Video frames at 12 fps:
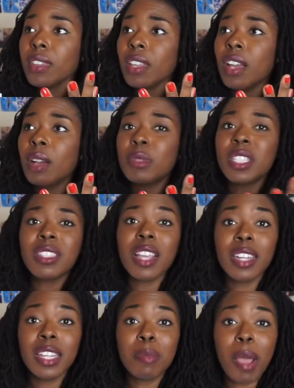um,
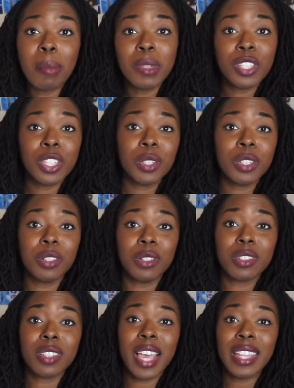studied my
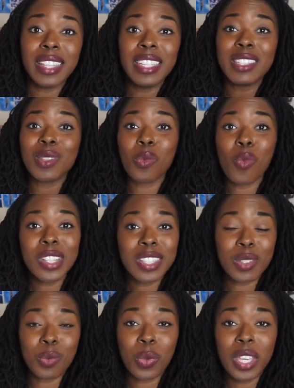materials at least once
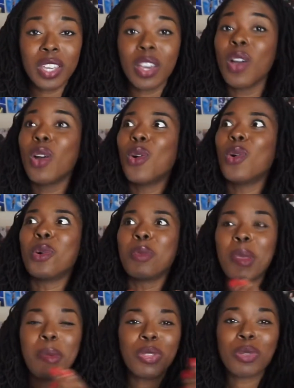a week or
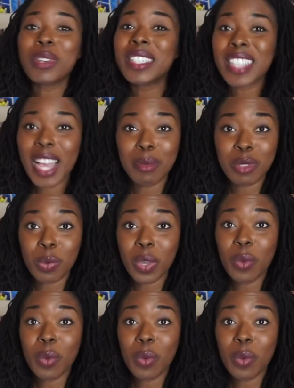maybe three times a week,